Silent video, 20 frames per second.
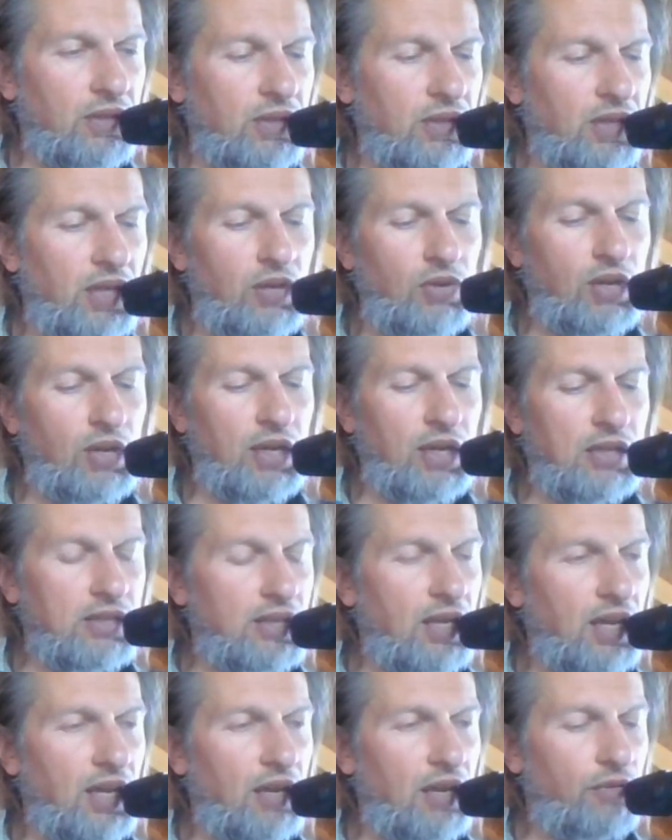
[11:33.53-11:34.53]
And you can
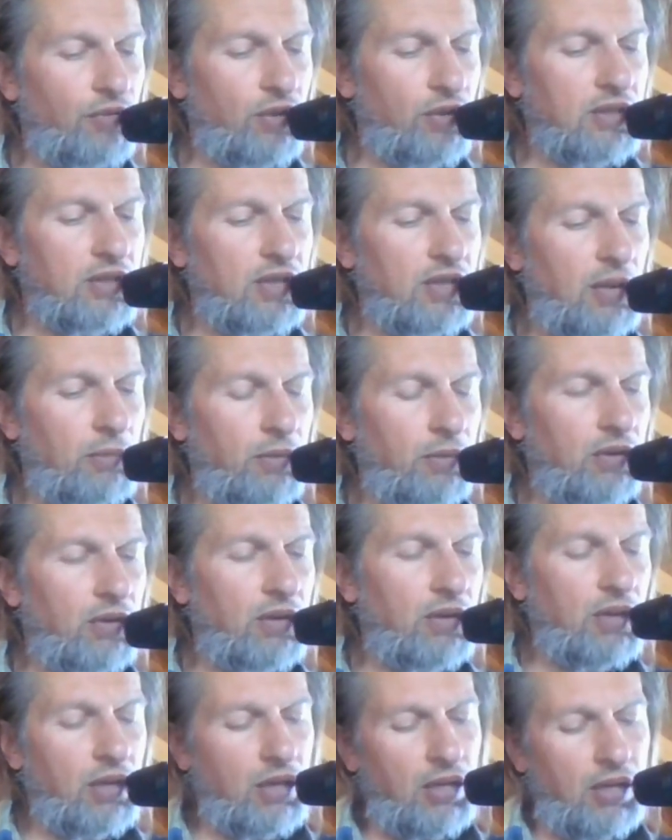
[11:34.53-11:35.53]
say, for example,
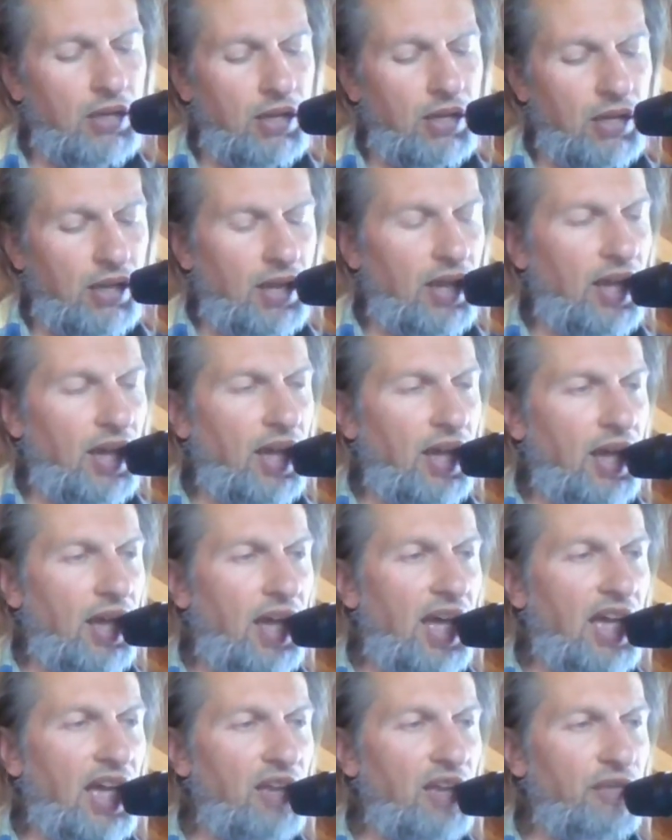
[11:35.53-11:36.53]

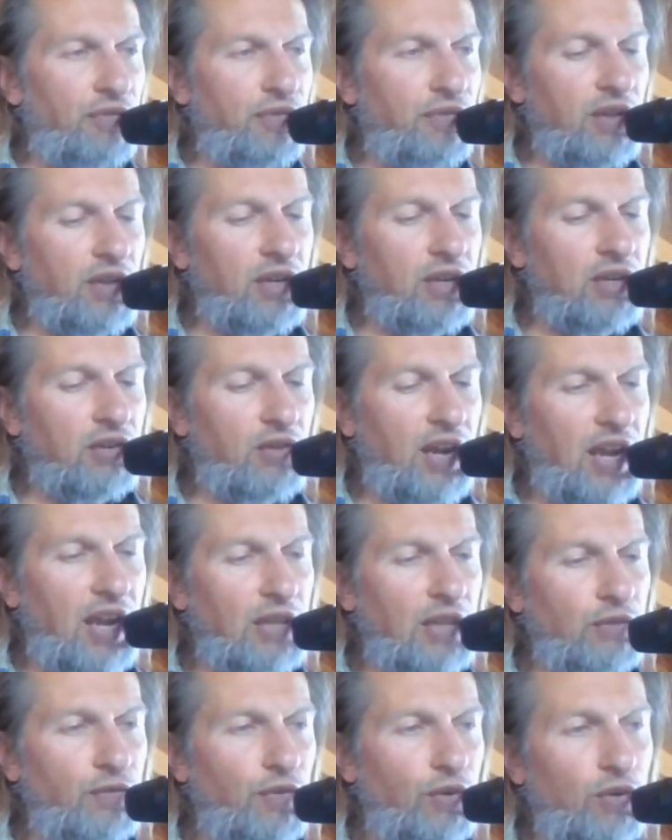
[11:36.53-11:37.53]
I feel
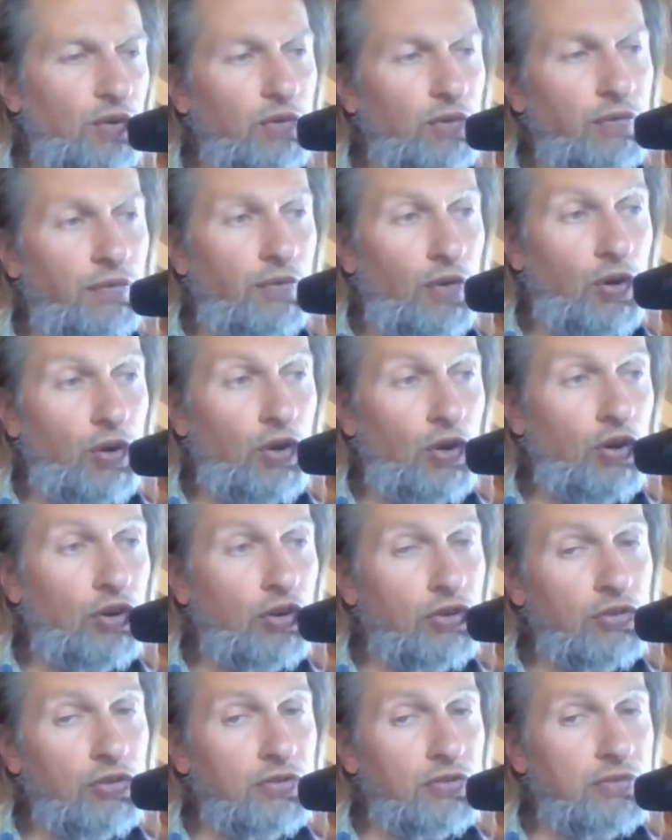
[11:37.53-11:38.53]
grateful
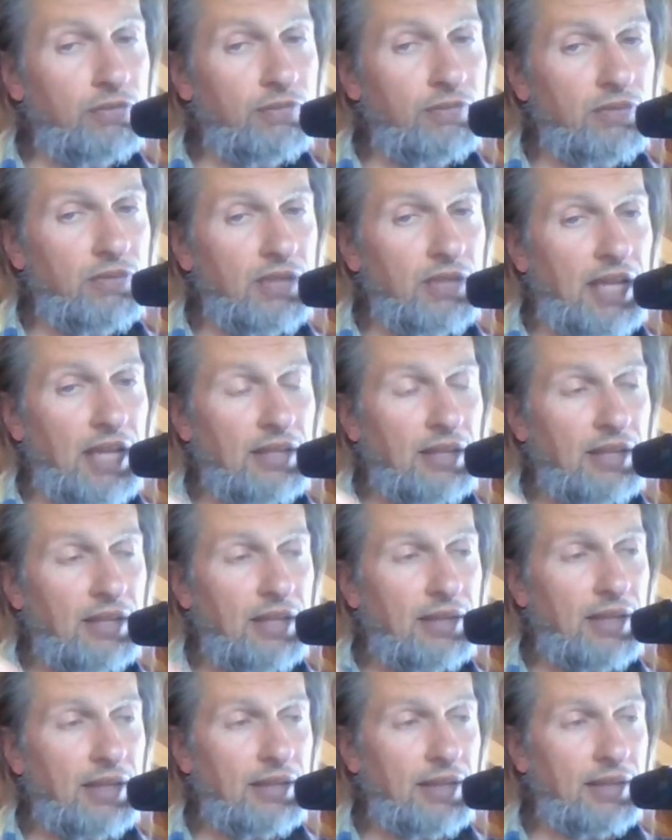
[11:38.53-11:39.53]
for
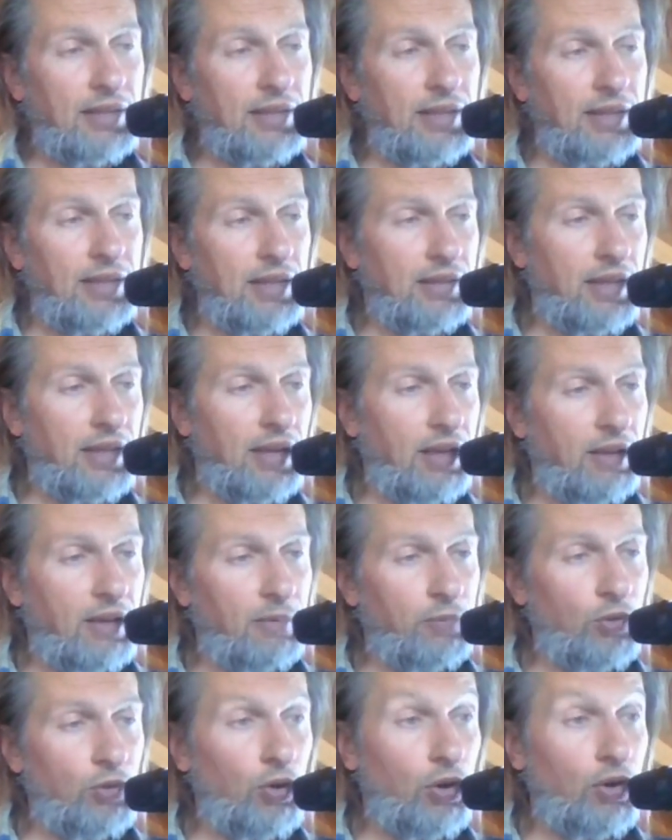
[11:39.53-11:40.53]
ta-ta-ta-ta-ta-ta-ta-ta,
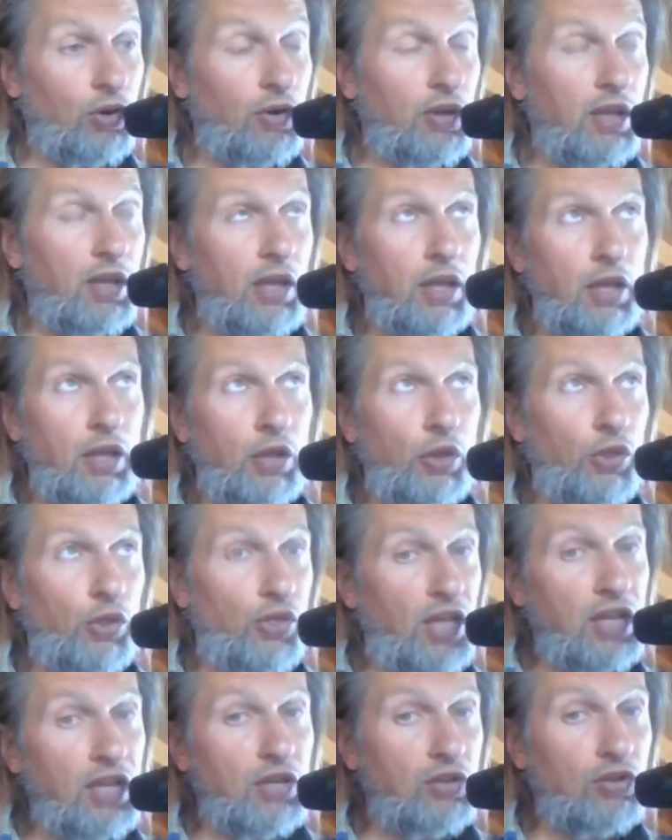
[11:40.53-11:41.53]
or
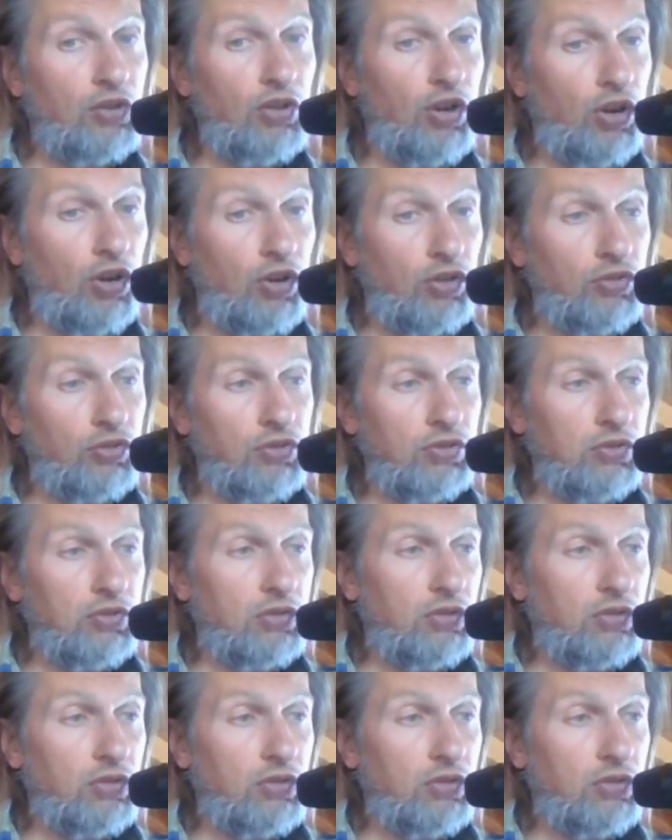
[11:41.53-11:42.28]
thank you God,